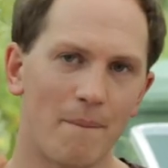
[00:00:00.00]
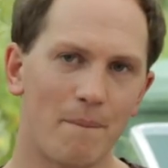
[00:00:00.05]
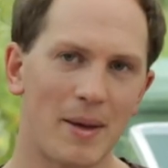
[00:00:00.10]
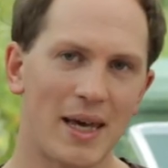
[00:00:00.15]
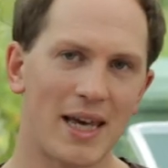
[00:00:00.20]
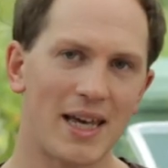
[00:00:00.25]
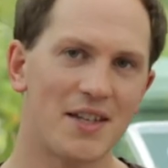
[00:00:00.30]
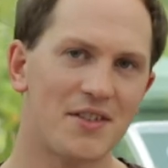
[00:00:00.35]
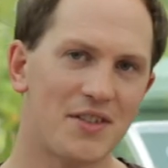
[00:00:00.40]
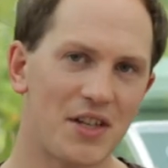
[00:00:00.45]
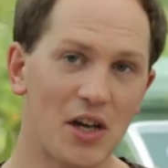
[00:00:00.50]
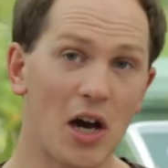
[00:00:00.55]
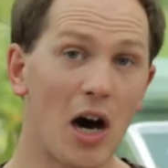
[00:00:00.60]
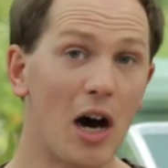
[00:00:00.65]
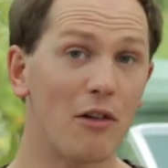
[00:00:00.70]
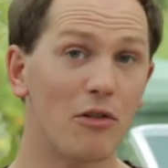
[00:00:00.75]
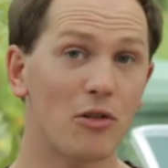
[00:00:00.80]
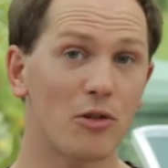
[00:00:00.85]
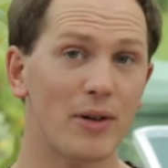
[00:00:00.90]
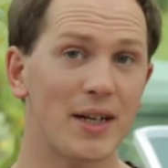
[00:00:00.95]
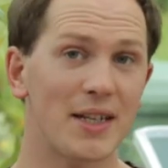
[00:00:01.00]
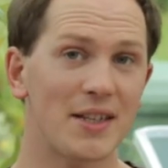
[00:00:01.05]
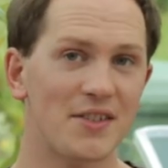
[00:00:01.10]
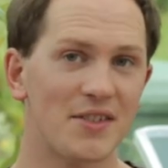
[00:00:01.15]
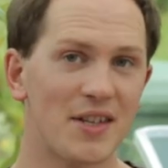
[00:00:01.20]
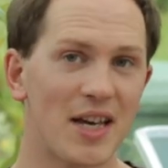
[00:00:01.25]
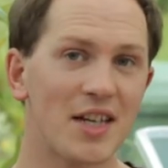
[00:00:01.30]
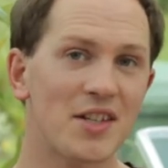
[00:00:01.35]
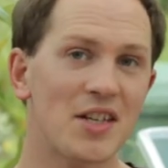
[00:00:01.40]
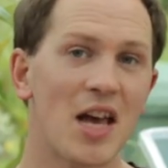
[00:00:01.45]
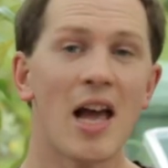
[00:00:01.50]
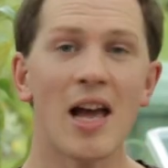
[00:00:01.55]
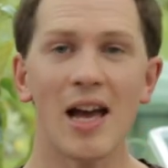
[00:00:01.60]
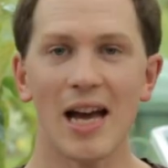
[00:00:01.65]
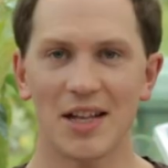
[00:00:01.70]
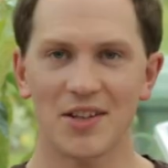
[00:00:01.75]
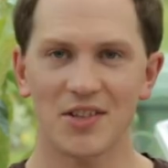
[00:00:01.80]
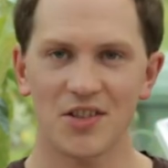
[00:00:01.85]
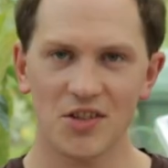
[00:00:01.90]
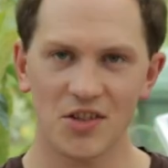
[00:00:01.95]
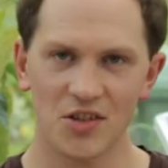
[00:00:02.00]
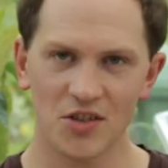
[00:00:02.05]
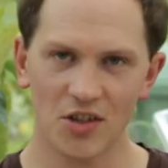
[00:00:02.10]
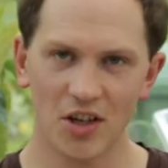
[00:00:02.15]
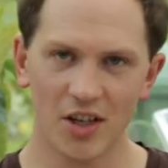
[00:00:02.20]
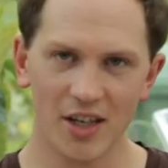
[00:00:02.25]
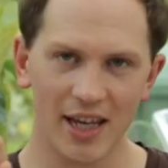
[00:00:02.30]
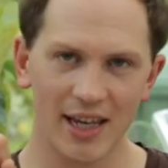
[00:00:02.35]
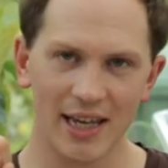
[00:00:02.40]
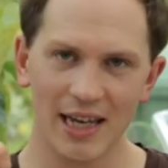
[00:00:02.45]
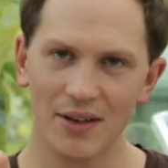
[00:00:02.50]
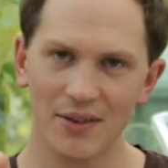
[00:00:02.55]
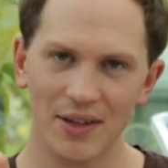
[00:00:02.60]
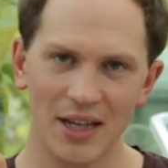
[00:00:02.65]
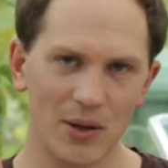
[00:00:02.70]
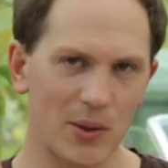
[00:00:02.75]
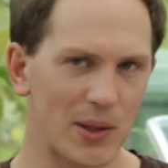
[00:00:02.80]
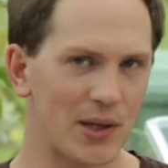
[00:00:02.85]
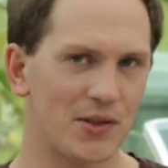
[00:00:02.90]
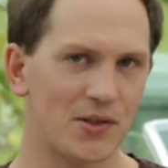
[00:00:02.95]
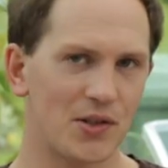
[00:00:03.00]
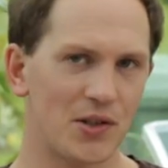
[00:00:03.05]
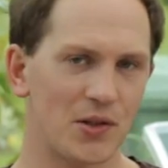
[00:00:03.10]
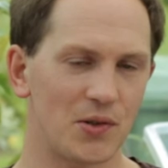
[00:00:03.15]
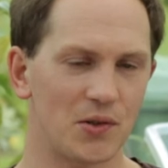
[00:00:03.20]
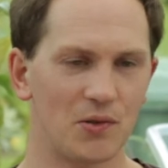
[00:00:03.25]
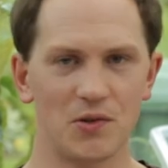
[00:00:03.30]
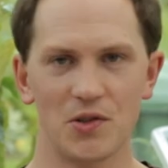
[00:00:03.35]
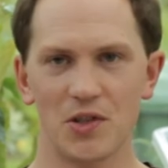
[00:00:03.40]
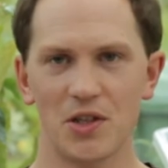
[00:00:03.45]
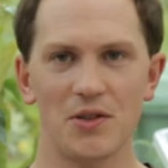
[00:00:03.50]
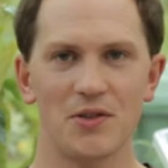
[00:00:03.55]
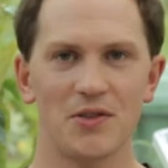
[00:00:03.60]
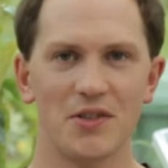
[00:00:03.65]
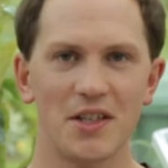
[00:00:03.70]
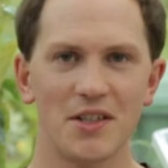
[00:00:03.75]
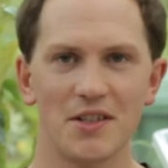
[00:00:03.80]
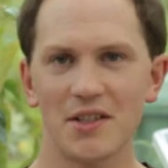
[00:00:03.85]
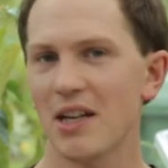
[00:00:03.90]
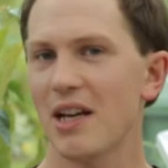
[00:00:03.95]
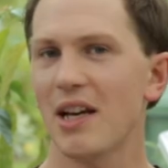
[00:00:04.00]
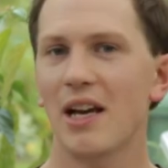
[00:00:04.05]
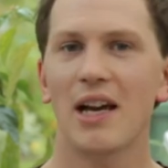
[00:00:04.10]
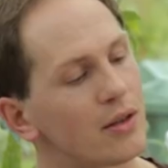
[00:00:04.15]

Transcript: piercing other insects and sucking out their internal juices.